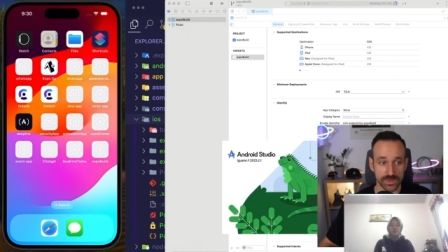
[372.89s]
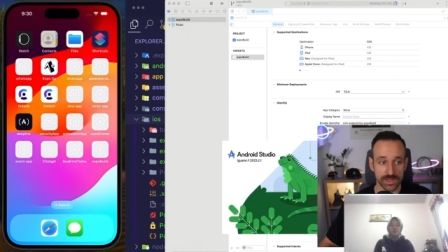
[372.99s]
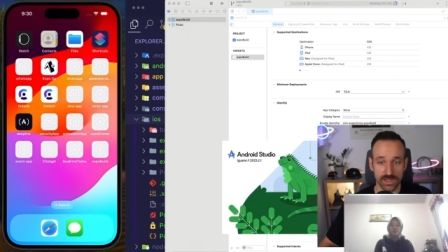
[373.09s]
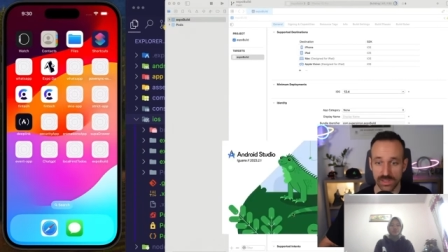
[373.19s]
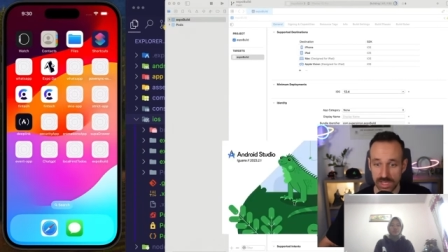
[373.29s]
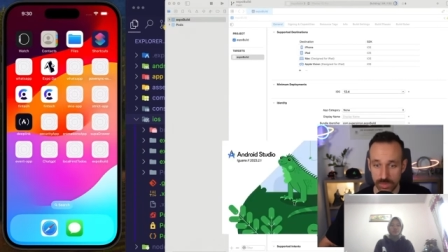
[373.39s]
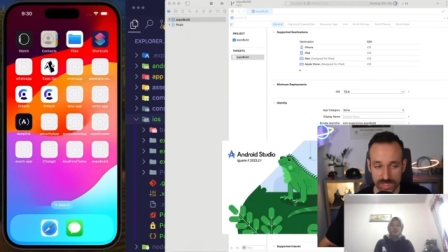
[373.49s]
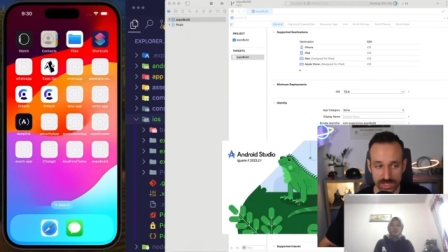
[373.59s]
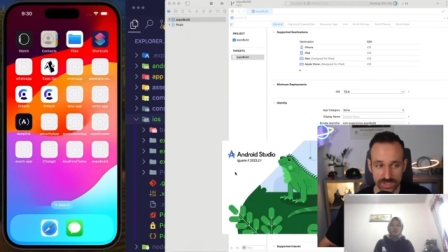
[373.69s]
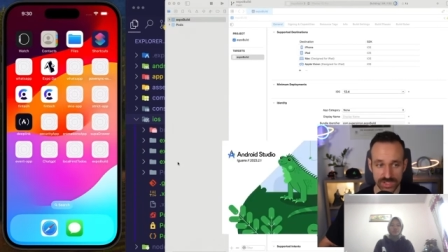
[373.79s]
and
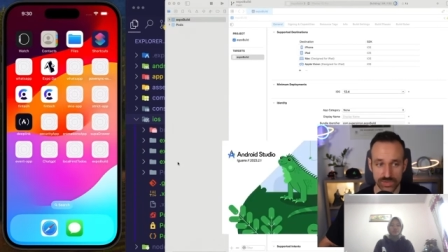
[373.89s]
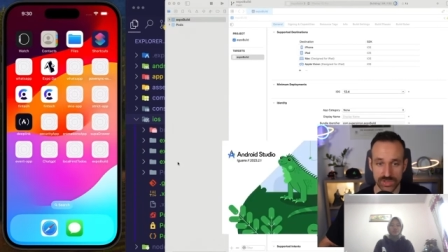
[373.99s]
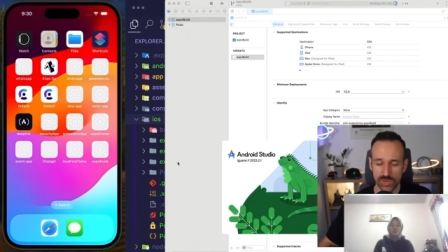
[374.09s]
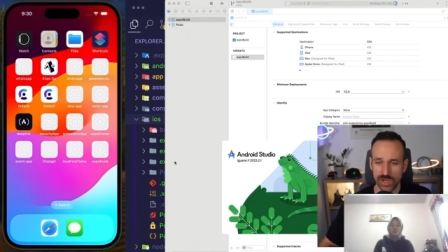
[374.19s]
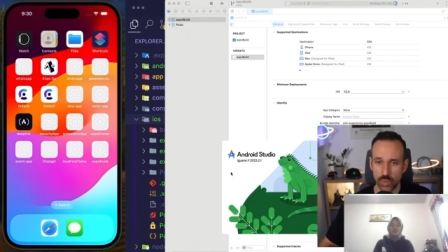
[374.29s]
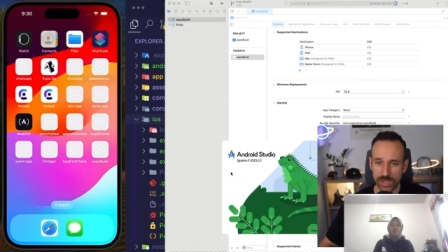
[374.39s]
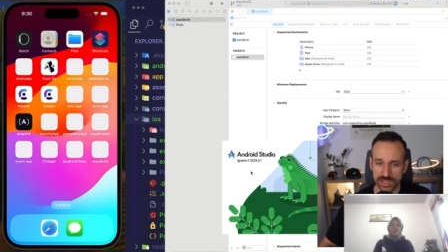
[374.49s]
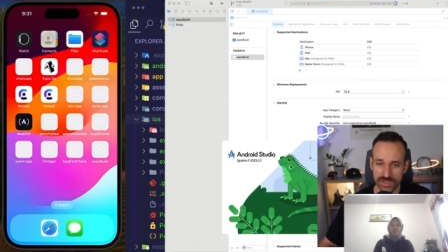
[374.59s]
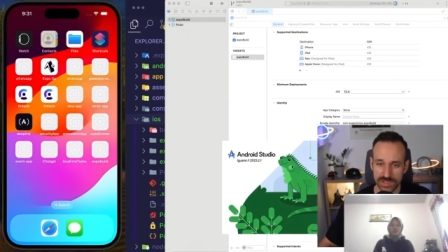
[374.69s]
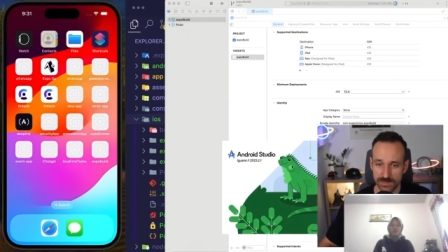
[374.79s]
within Android Studio, we
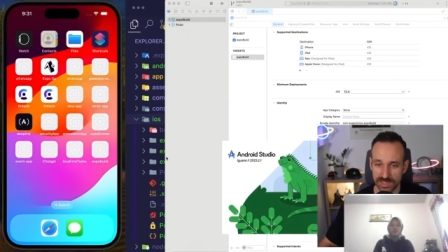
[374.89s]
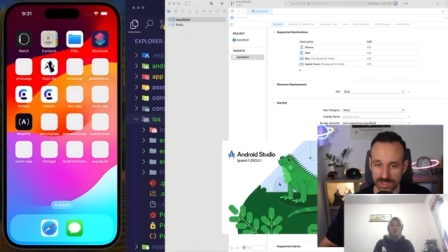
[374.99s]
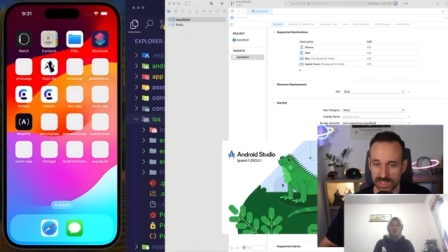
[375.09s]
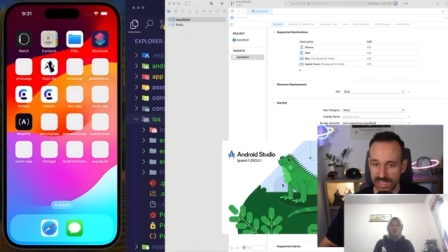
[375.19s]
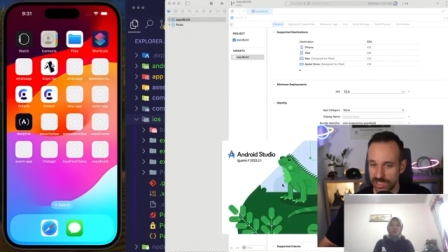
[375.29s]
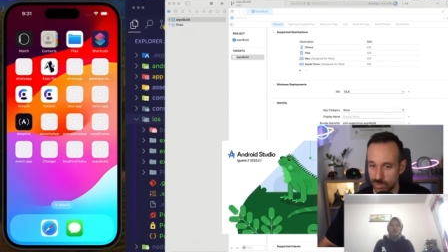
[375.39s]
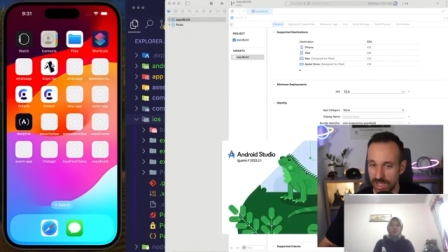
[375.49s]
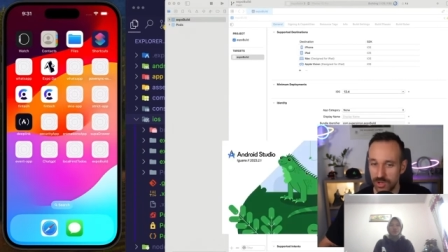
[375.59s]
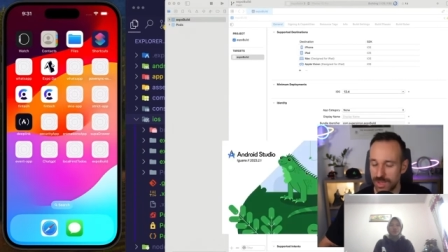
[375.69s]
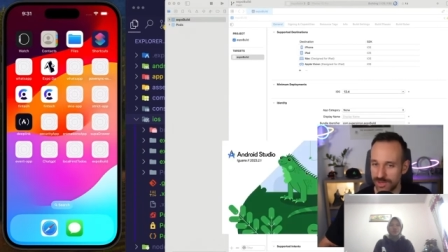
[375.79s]
could do something similar. Actually, I
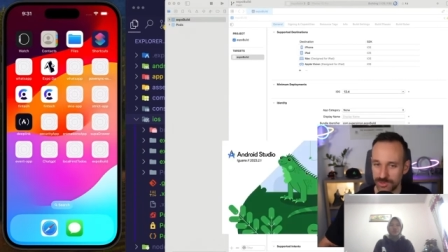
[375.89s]
will open